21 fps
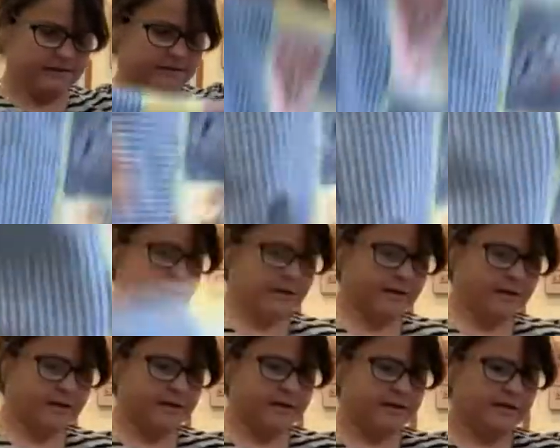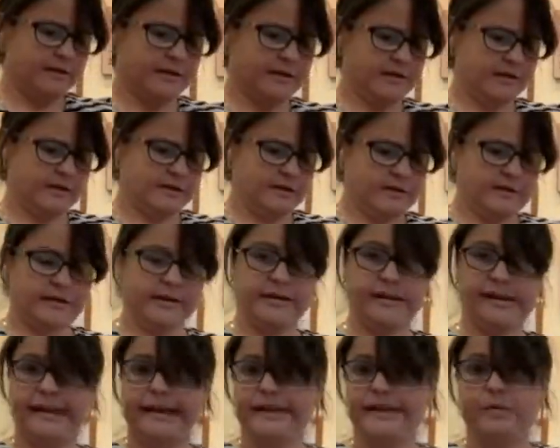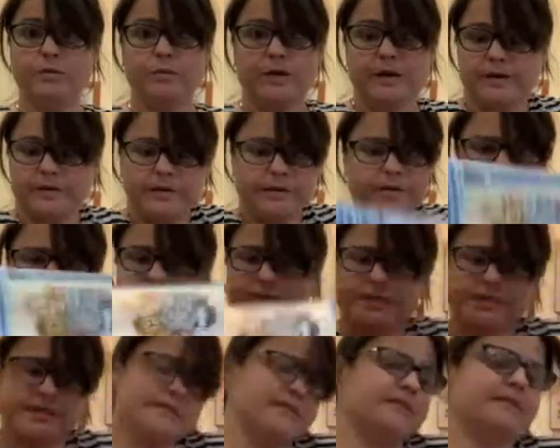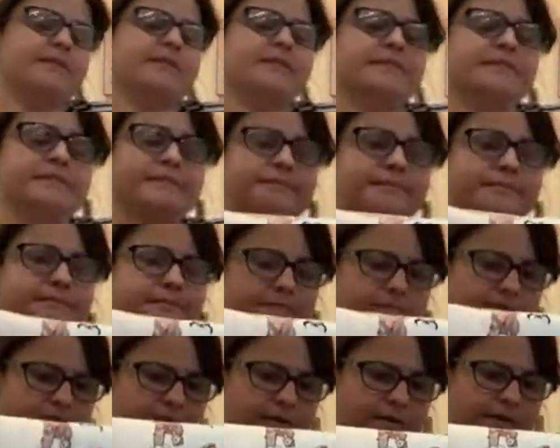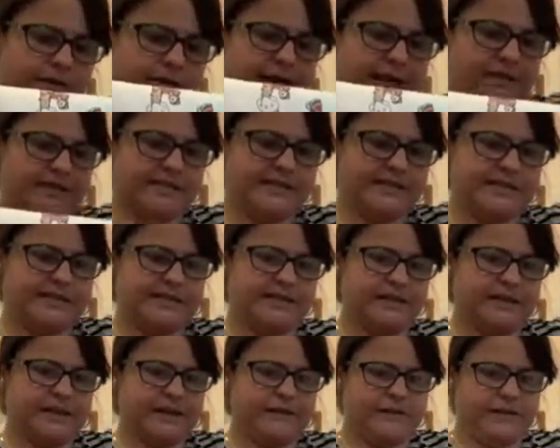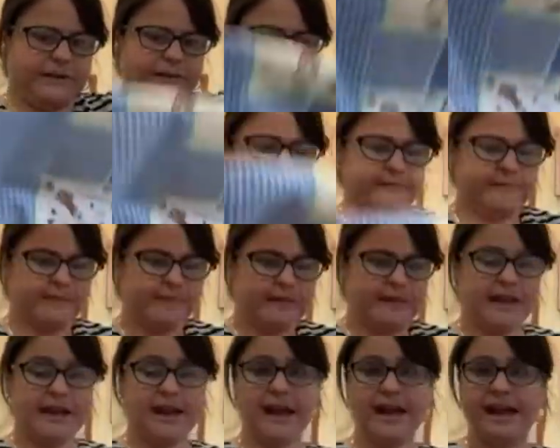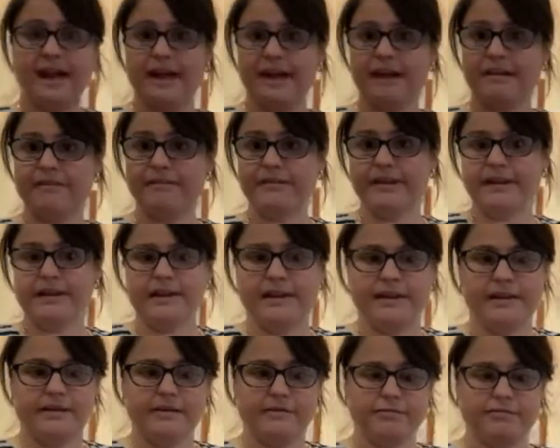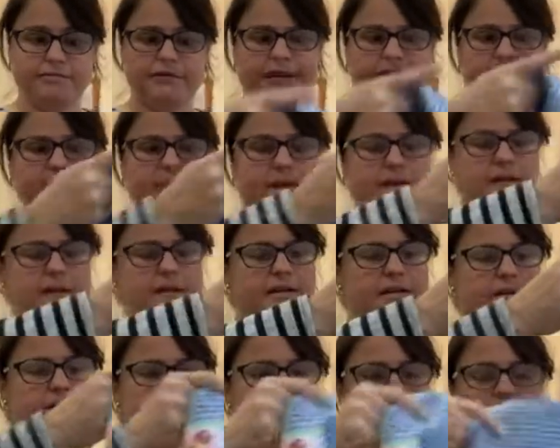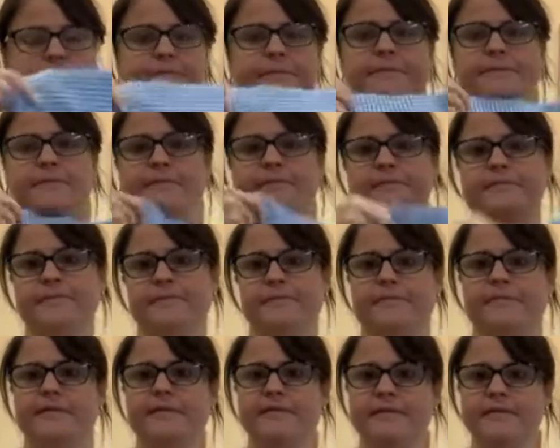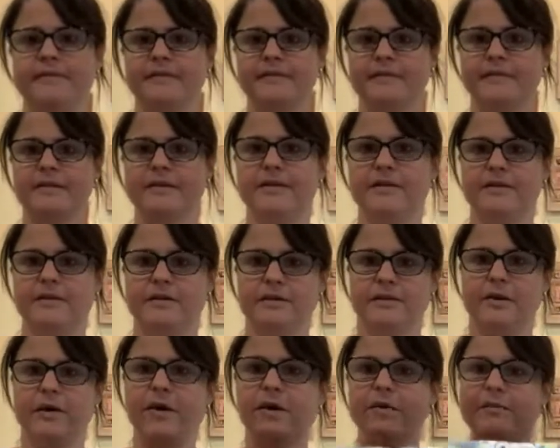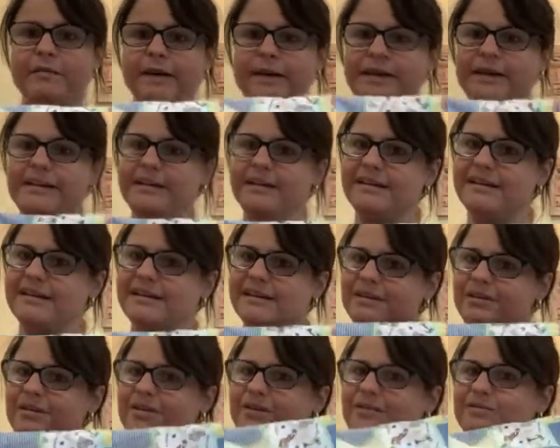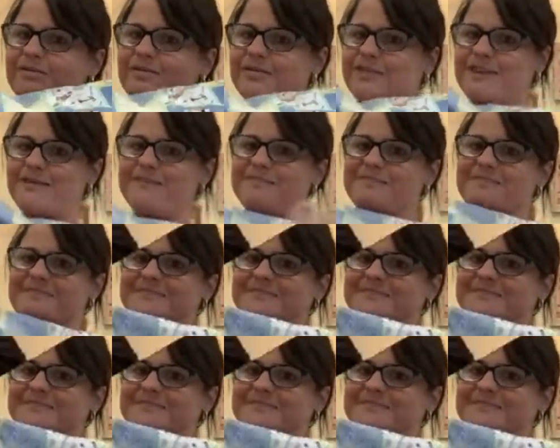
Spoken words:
for anyone who just, you know, announces that they're having a baby. I have a ready-made, you know, homemade quilt for them.